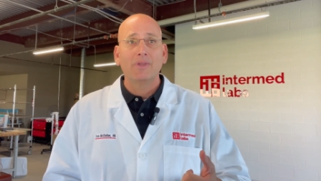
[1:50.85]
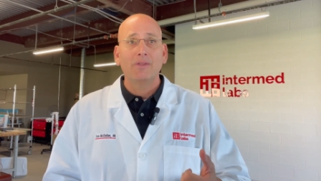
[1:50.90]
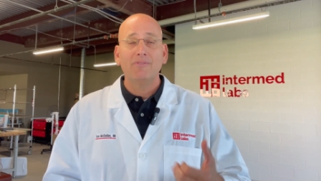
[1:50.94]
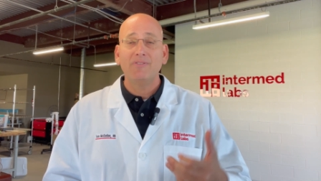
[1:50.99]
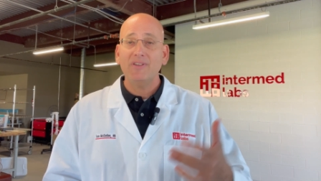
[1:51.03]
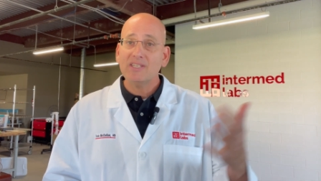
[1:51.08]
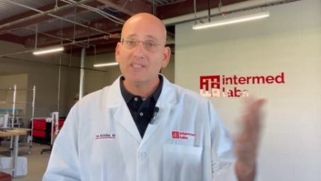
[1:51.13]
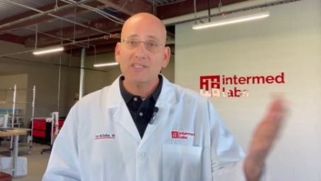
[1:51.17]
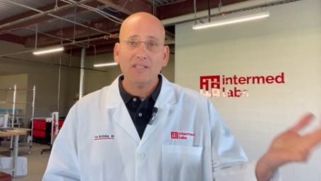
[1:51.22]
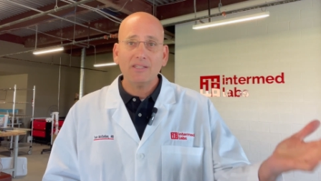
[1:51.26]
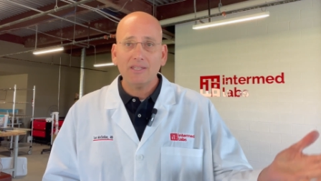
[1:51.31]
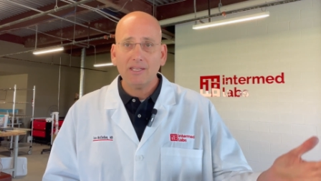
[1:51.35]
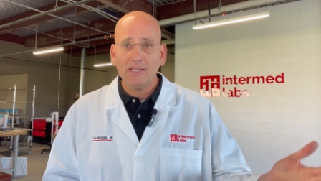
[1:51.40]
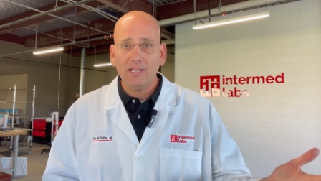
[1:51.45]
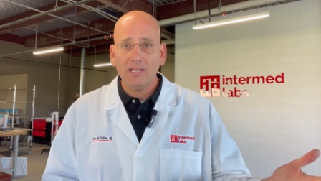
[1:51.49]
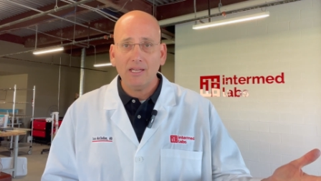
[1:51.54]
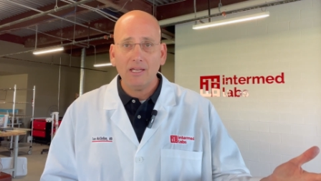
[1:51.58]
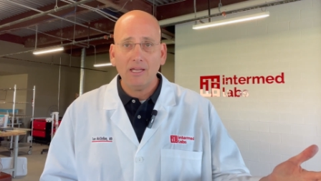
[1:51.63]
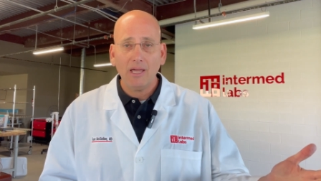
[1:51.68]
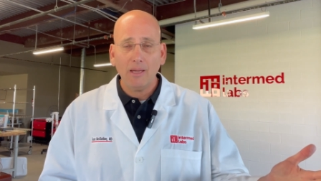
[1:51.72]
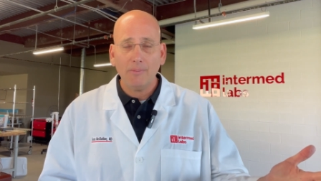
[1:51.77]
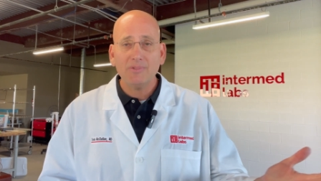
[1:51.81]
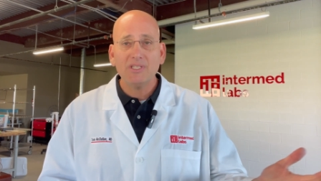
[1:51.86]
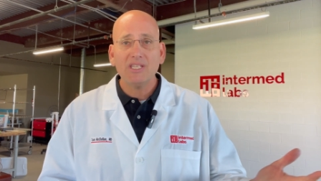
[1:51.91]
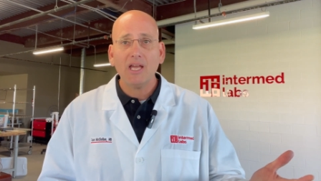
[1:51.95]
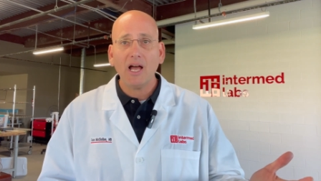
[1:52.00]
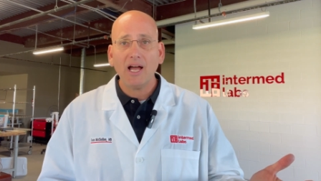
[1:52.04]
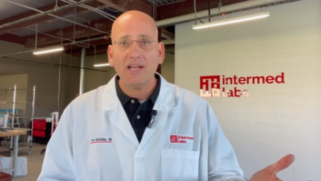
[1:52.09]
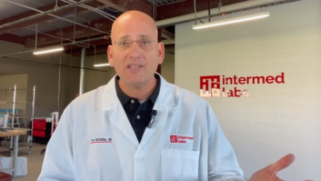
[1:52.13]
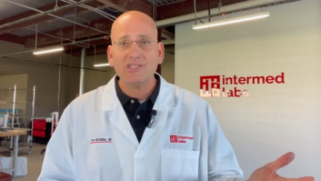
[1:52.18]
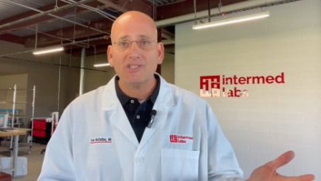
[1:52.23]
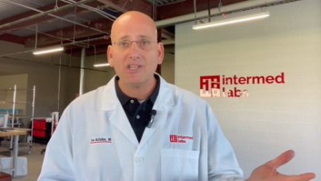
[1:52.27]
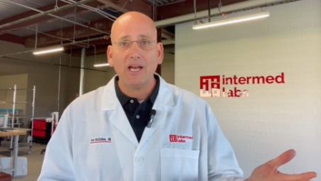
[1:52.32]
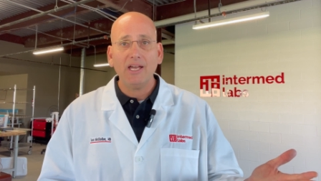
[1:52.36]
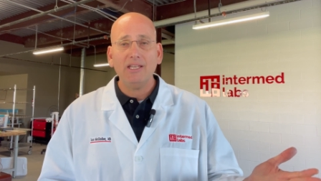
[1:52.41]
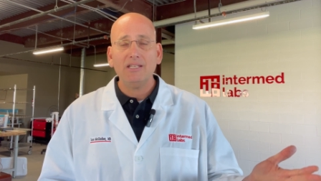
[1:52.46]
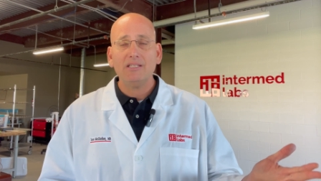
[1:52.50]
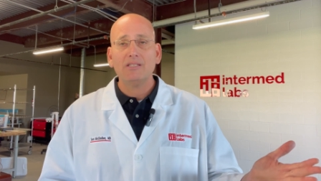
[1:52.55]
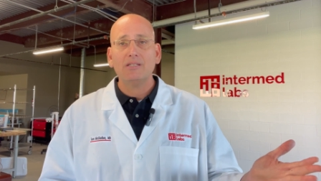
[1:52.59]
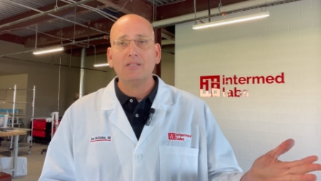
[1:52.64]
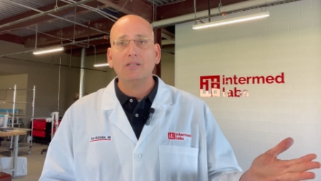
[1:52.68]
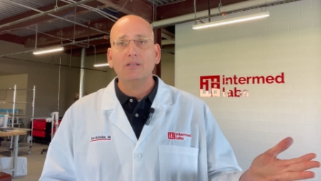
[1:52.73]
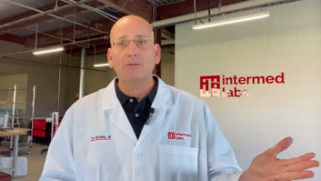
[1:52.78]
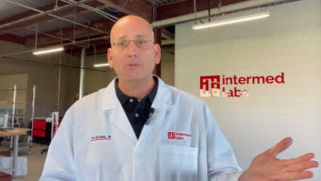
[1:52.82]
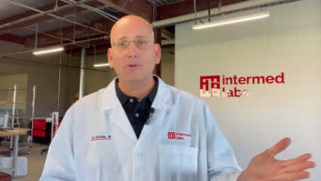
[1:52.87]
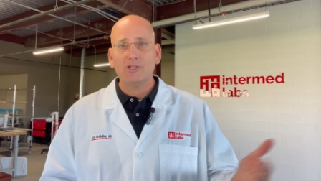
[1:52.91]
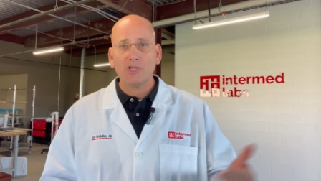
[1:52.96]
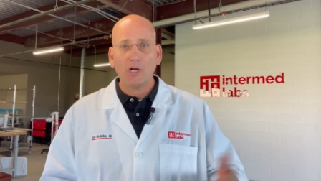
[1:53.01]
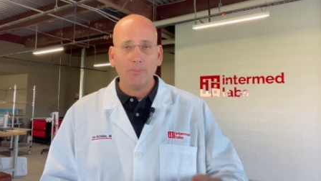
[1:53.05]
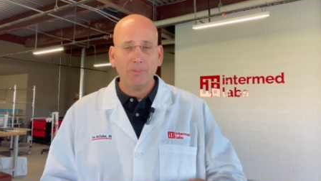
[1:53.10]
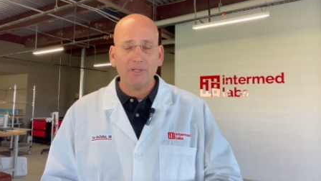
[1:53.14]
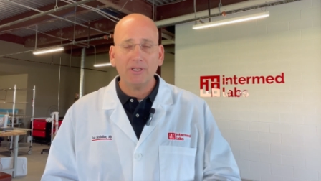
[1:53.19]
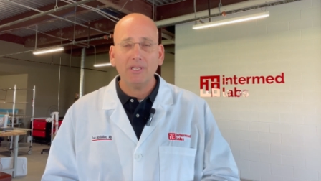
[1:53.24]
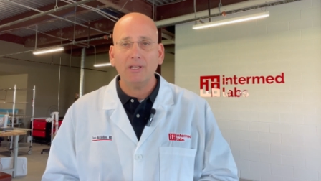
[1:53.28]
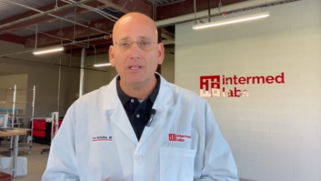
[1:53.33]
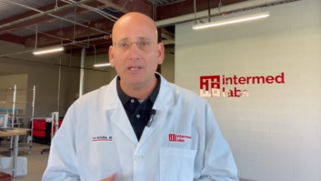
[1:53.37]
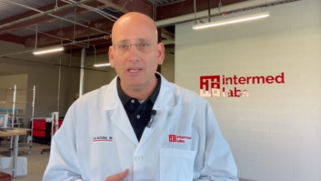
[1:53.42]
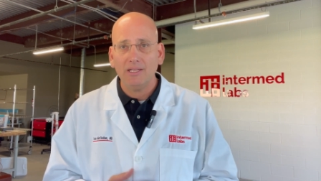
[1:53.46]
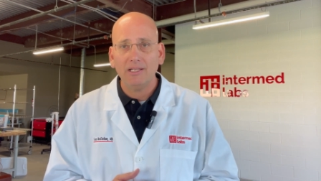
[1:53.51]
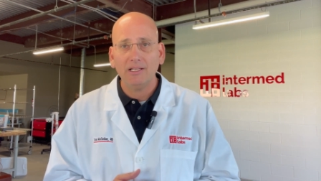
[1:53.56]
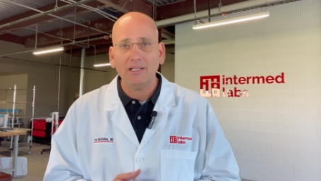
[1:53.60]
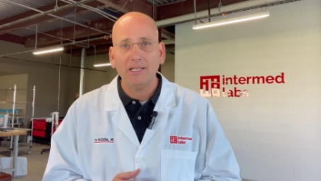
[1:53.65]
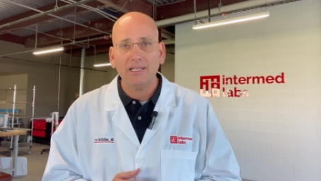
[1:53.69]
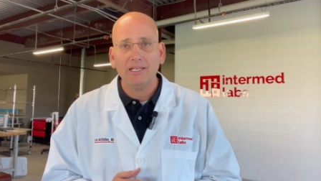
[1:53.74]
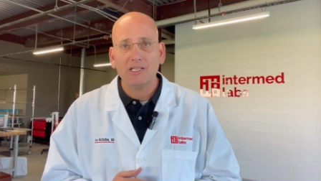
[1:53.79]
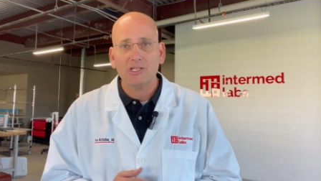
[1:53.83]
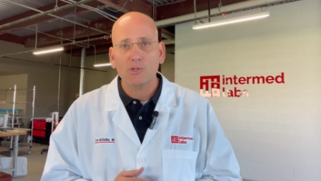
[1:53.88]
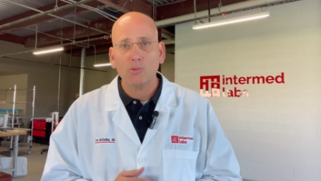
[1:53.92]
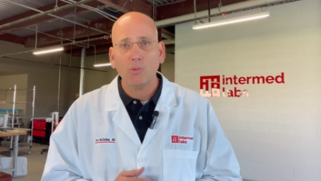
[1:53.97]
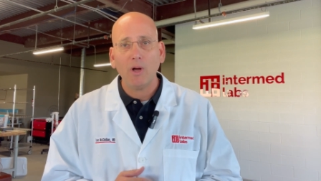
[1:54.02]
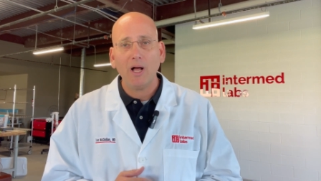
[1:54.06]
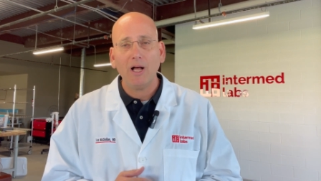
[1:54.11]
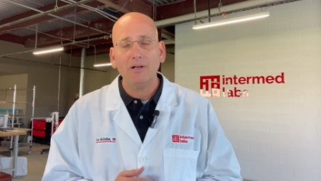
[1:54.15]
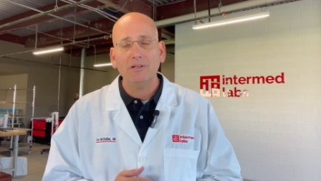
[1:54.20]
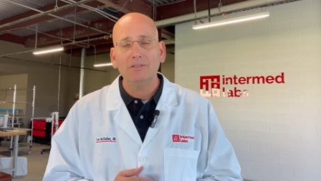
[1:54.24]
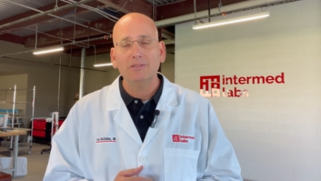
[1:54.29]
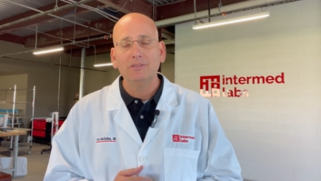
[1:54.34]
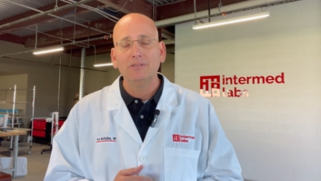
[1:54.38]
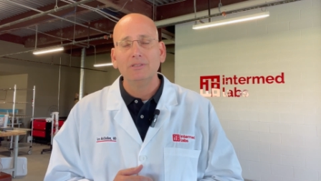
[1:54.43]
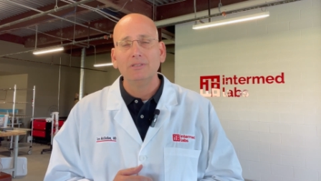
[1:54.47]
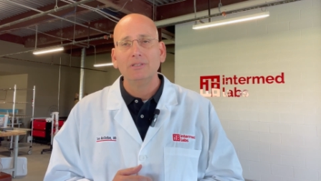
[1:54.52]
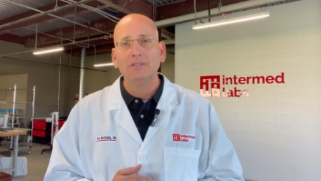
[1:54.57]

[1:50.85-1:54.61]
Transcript: visit the MTI site, which I'll put in the link as well.